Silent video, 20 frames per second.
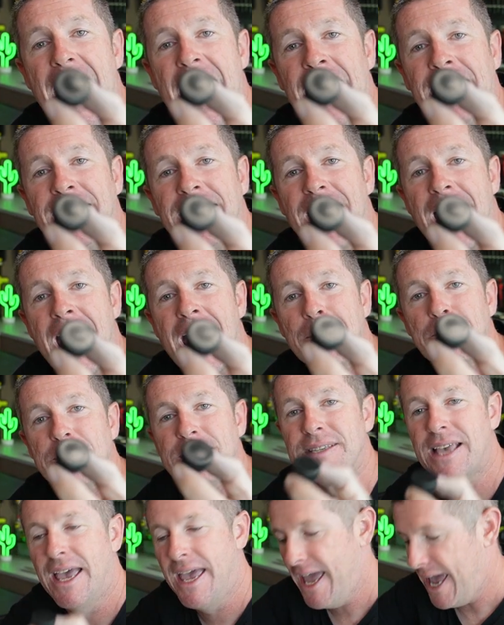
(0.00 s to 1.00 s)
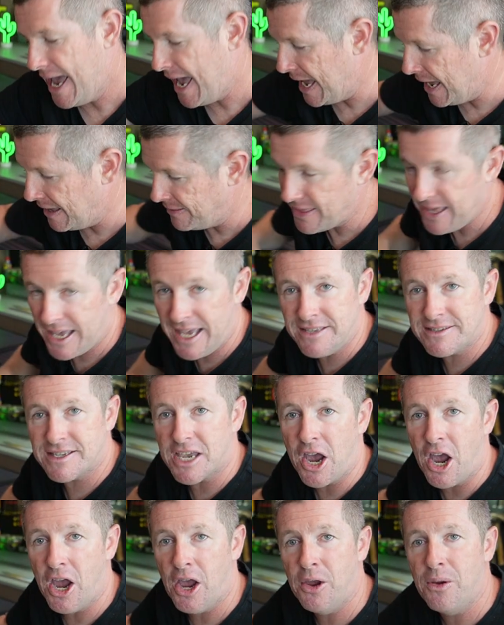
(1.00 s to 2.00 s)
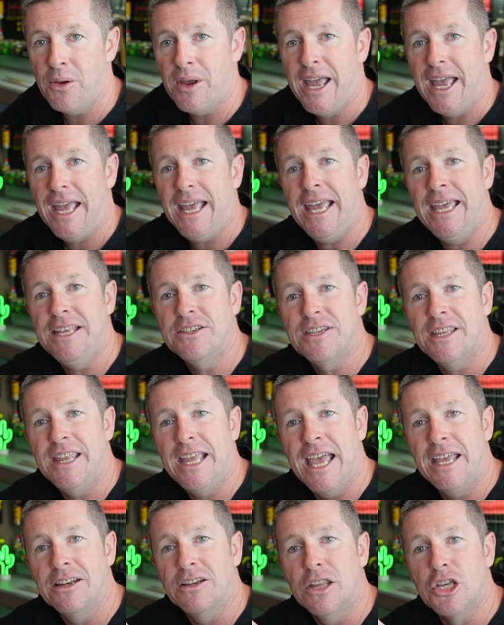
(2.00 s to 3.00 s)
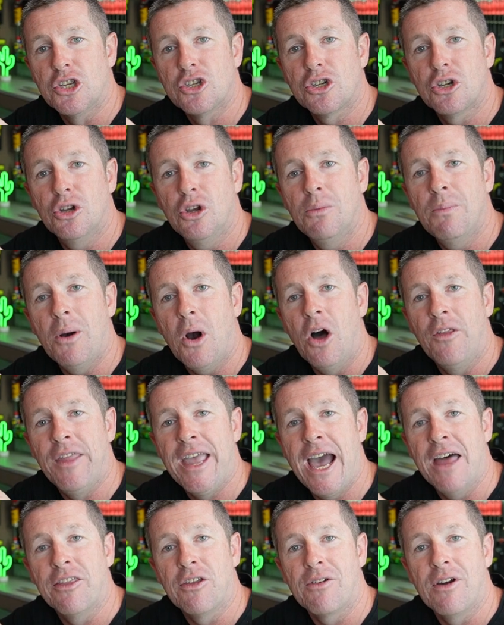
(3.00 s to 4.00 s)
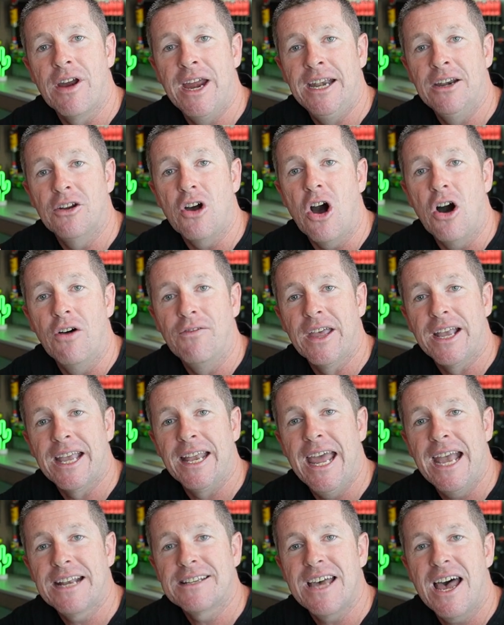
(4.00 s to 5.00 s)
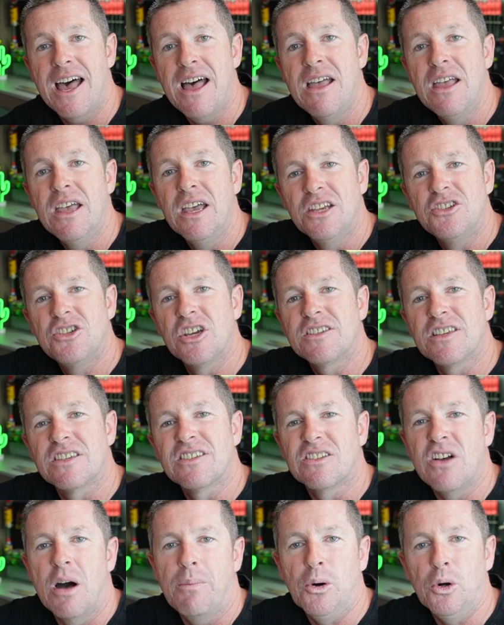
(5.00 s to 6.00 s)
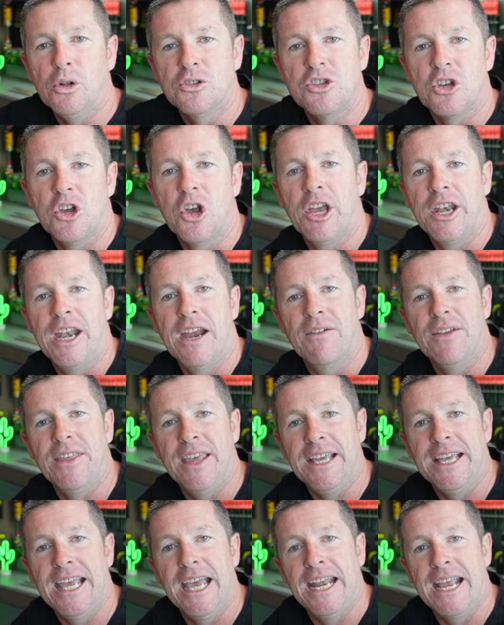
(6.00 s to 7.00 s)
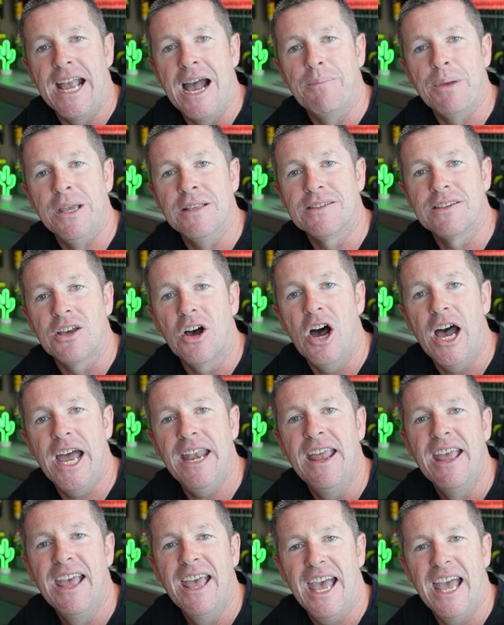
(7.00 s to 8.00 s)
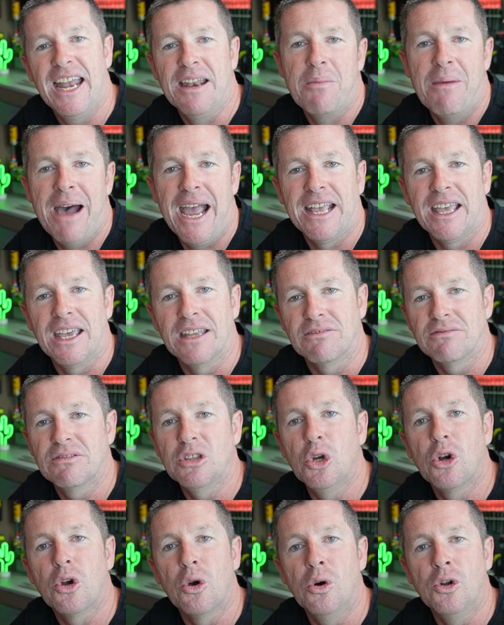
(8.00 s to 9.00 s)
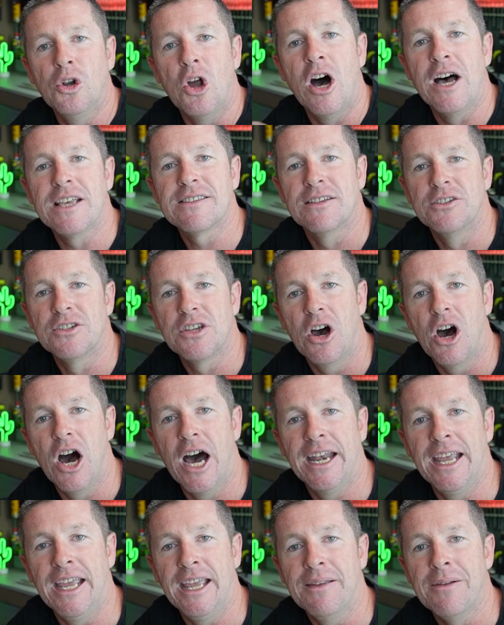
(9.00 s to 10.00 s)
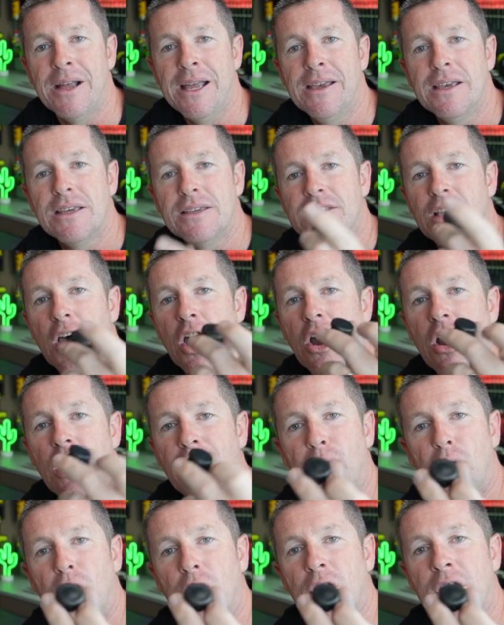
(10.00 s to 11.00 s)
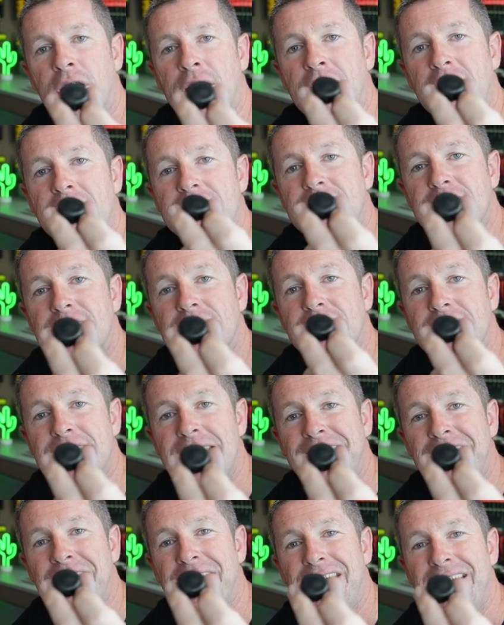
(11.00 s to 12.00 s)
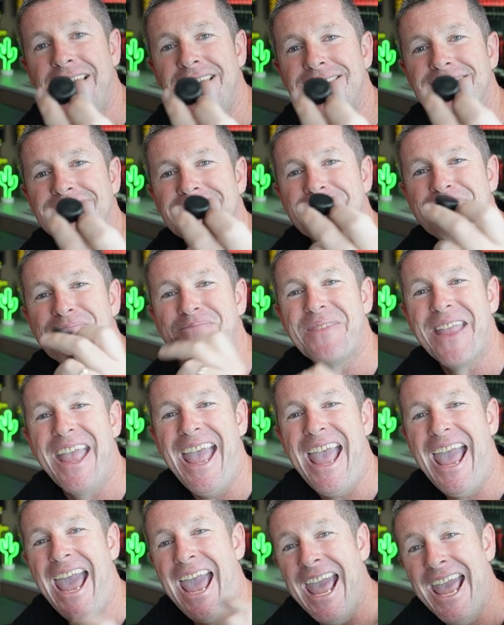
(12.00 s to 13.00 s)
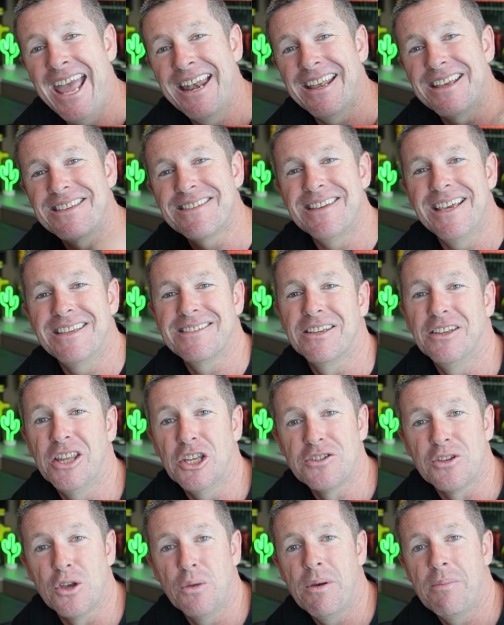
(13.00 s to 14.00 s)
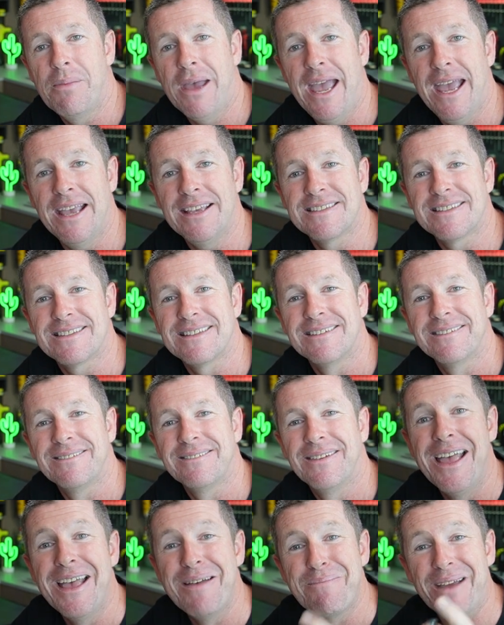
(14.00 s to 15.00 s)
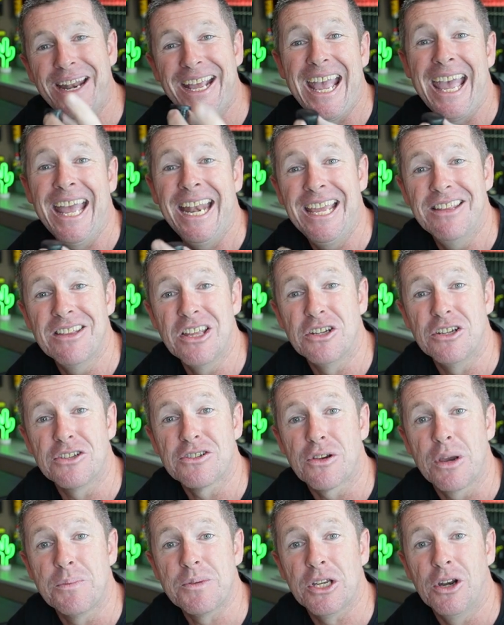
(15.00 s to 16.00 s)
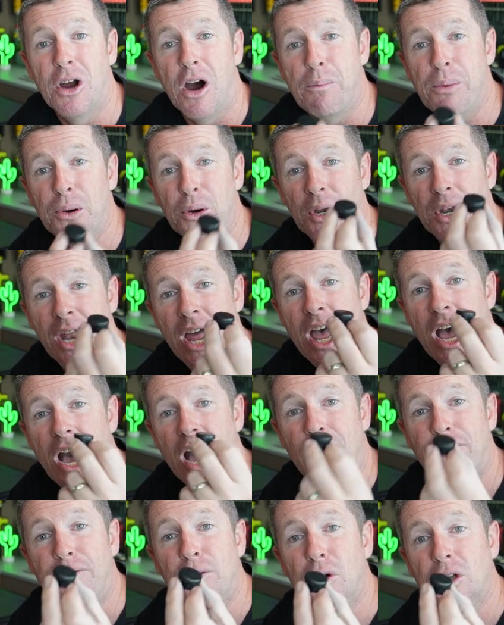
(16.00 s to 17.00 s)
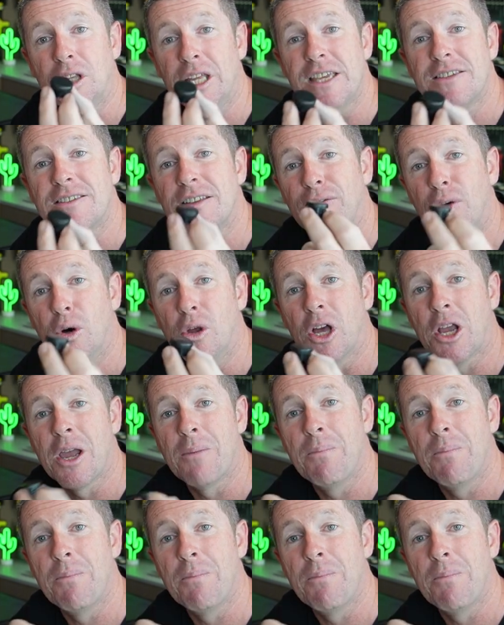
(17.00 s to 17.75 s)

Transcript: end caps, and these go into the end of the tube on the other end of the connector, just to stop all dirt and everything getting up inside and to make it look all nice and tidy. So I've ordered 10 of these and 6 of the super pegs. But again, in the description, I'll put a full list of all the